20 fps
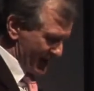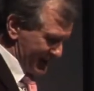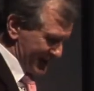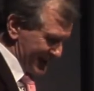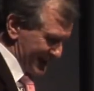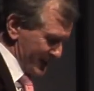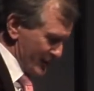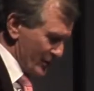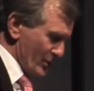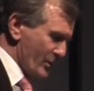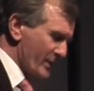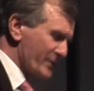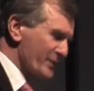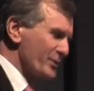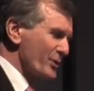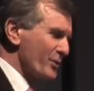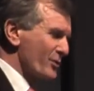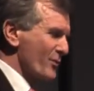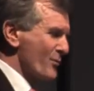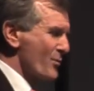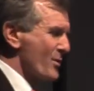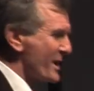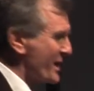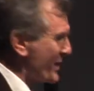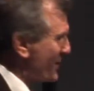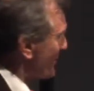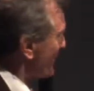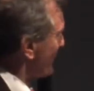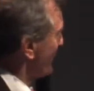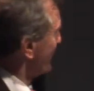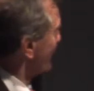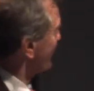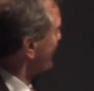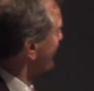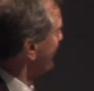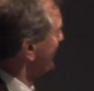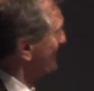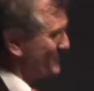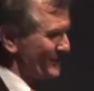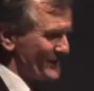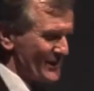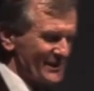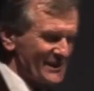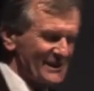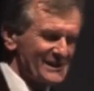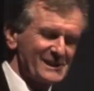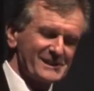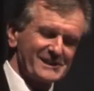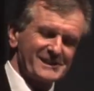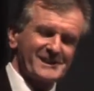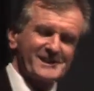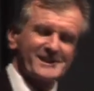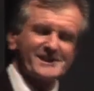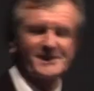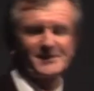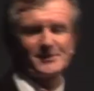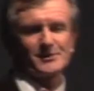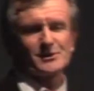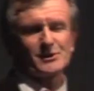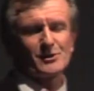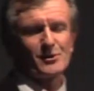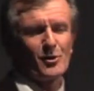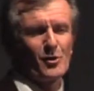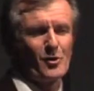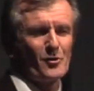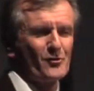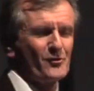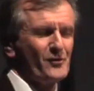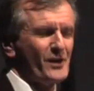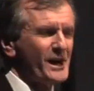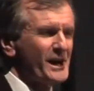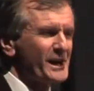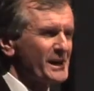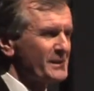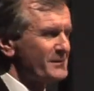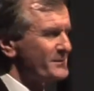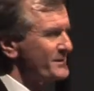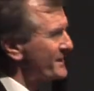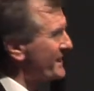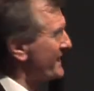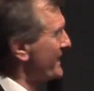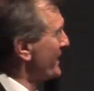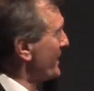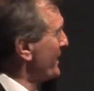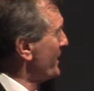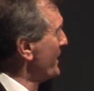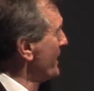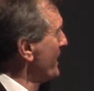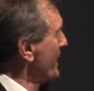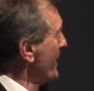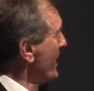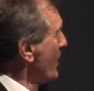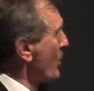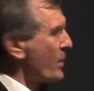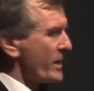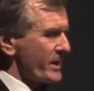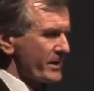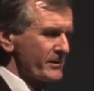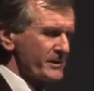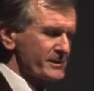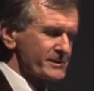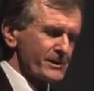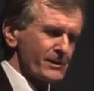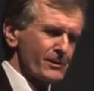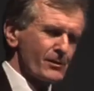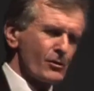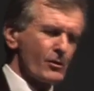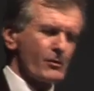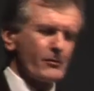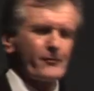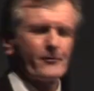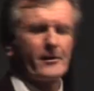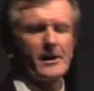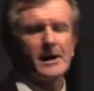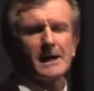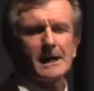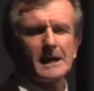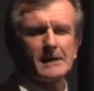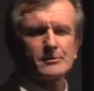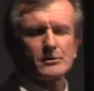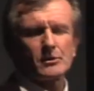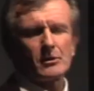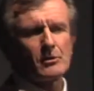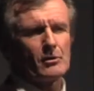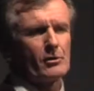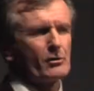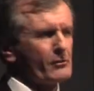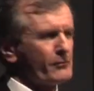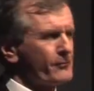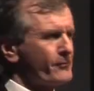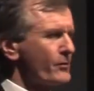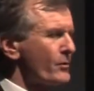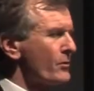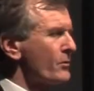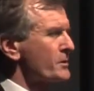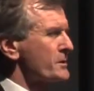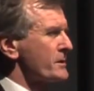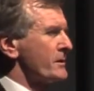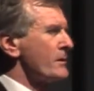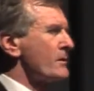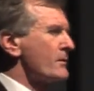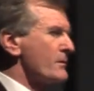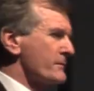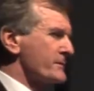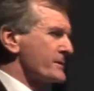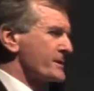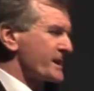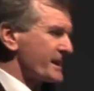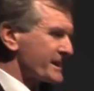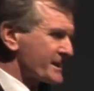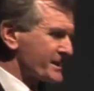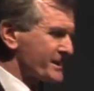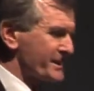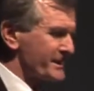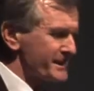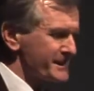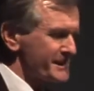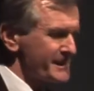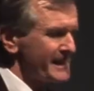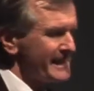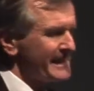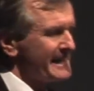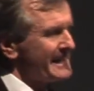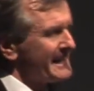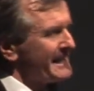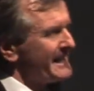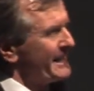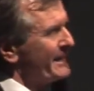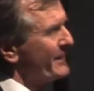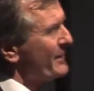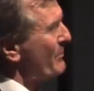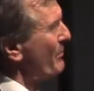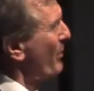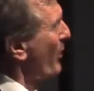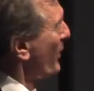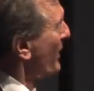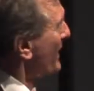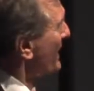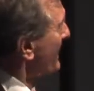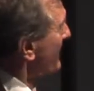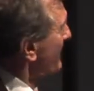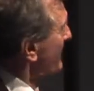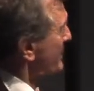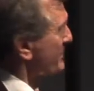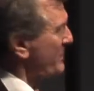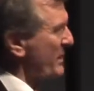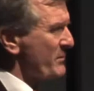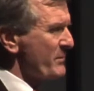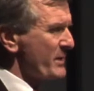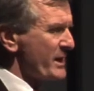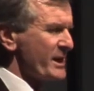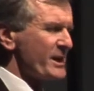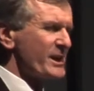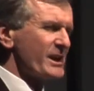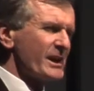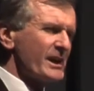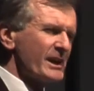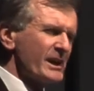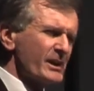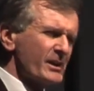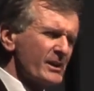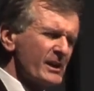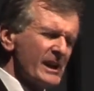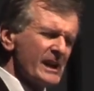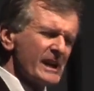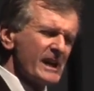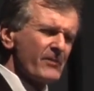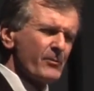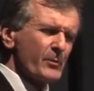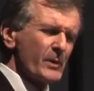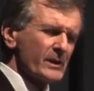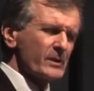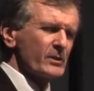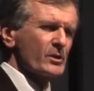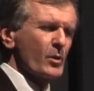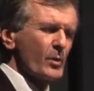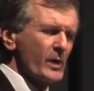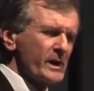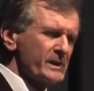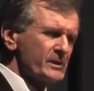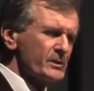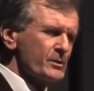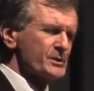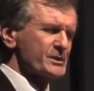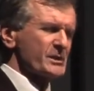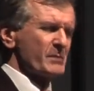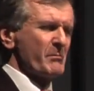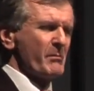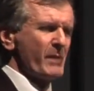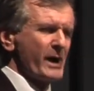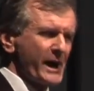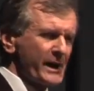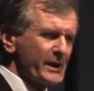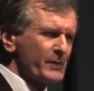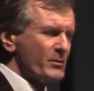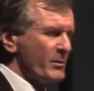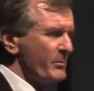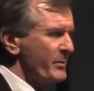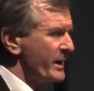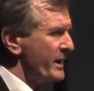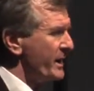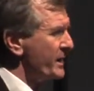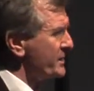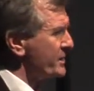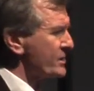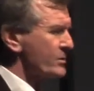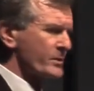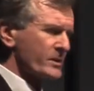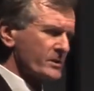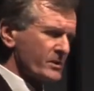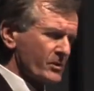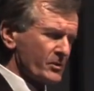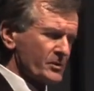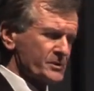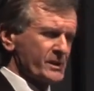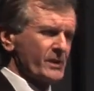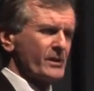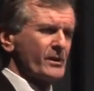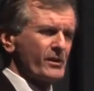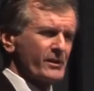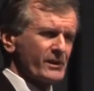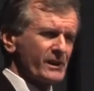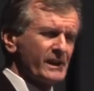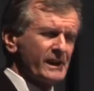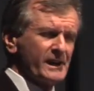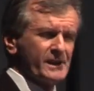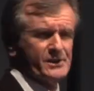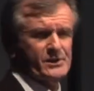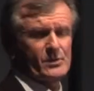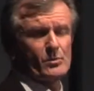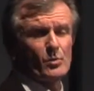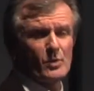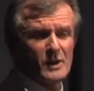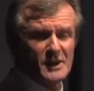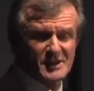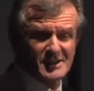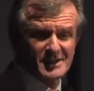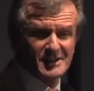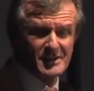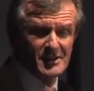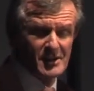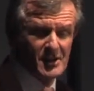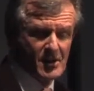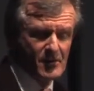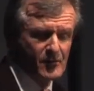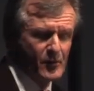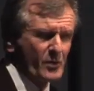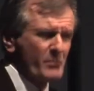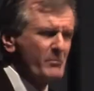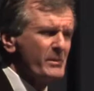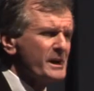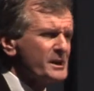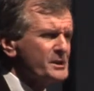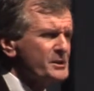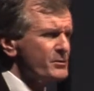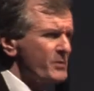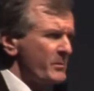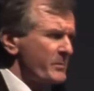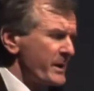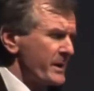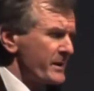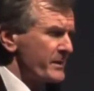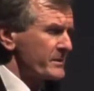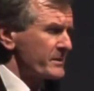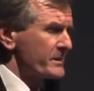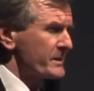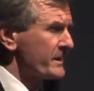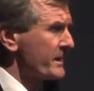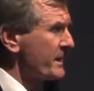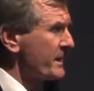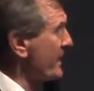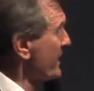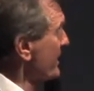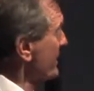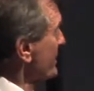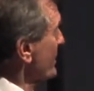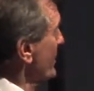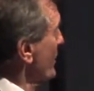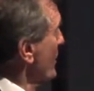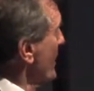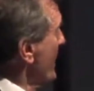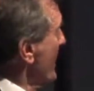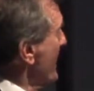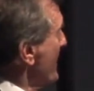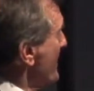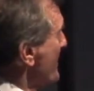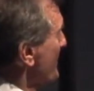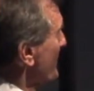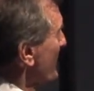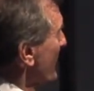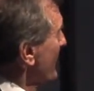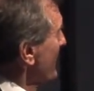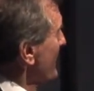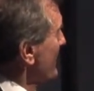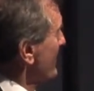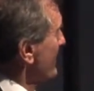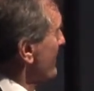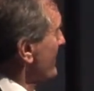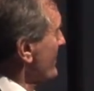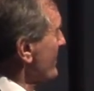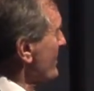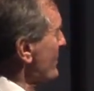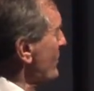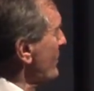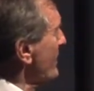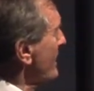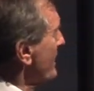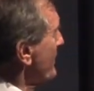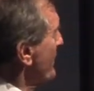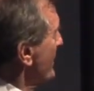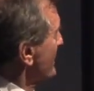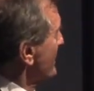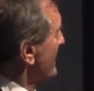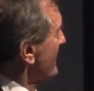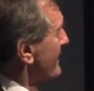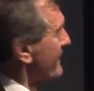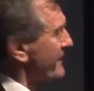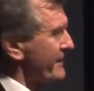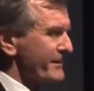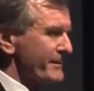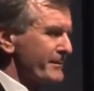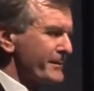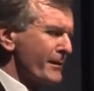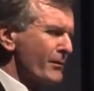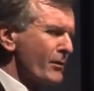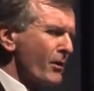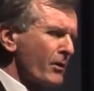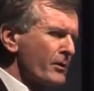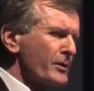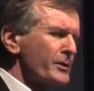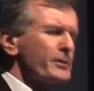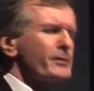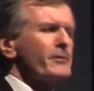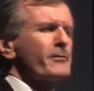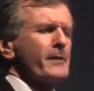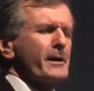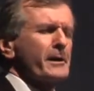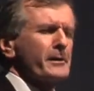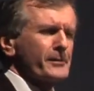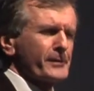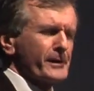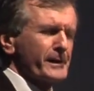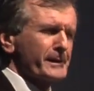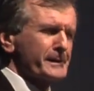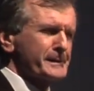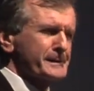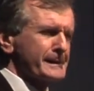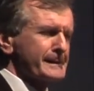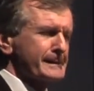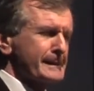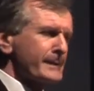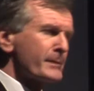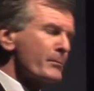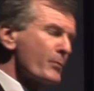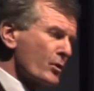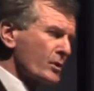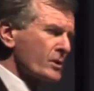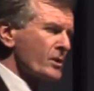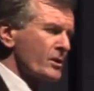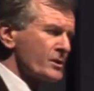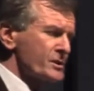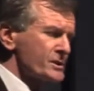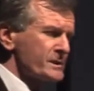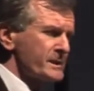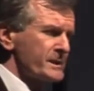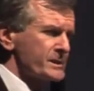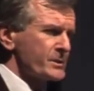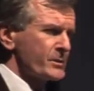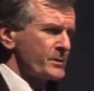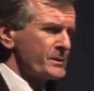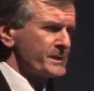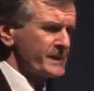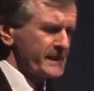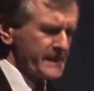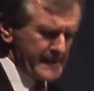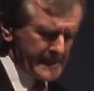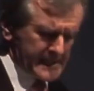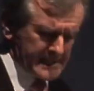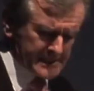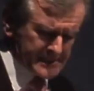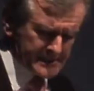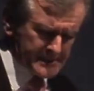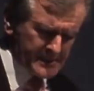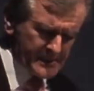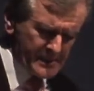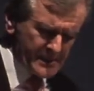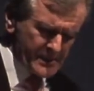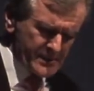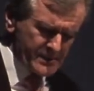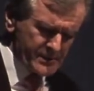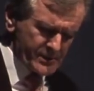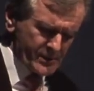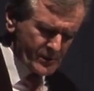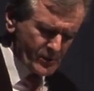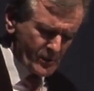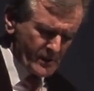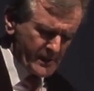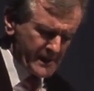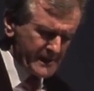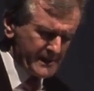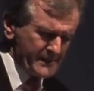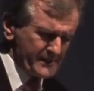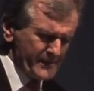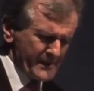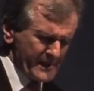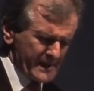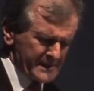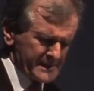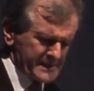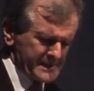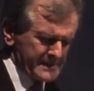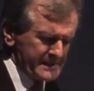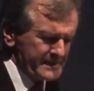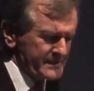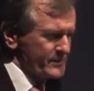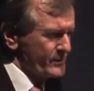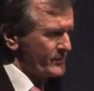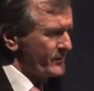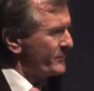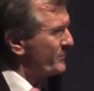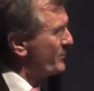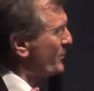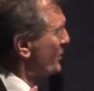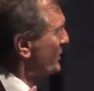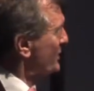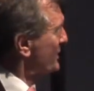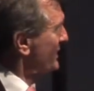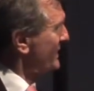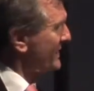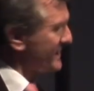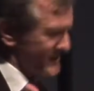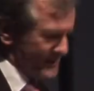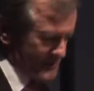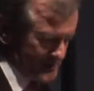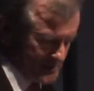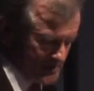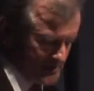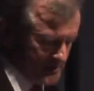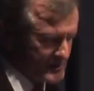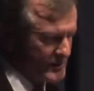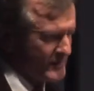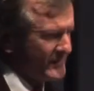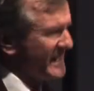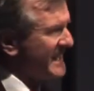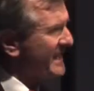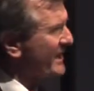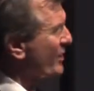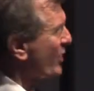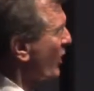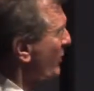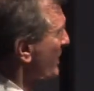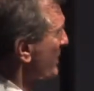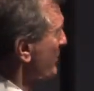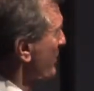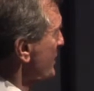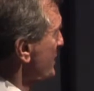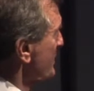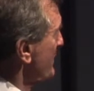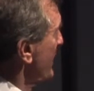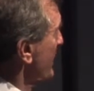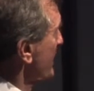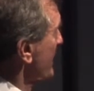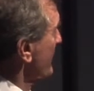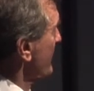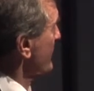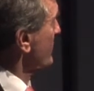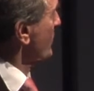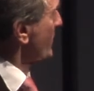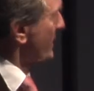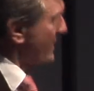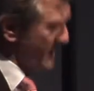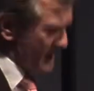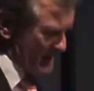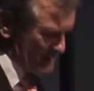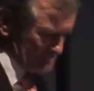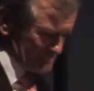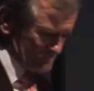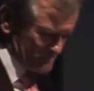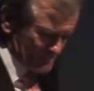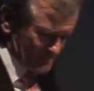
I don't know whether you're aware of this de Sitter's law of fives. Now, whether it's the law of fives or a law of fours or a law of sixes, the point that's been made here, if we can go in and do some minor repairs, it's going to cost a lot less than waiting for a major repair. So, so really, basically, the longer you defer things, then the more costly it's going to get. So that sort of puts it into sort of an economic perspective as well.